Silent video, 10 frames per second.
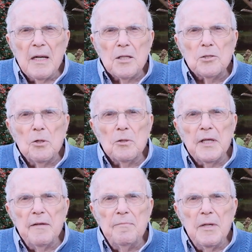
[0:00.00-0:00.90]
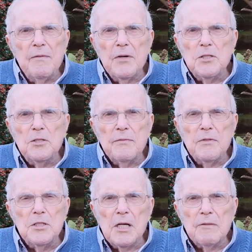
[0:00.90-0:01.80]
Has God given me a vision of
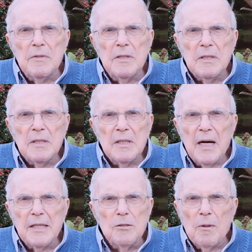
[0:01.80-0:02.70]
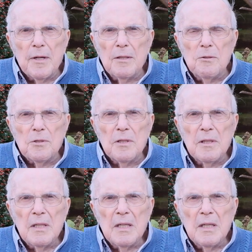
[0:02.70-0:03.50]
the children? I don't want to lose it.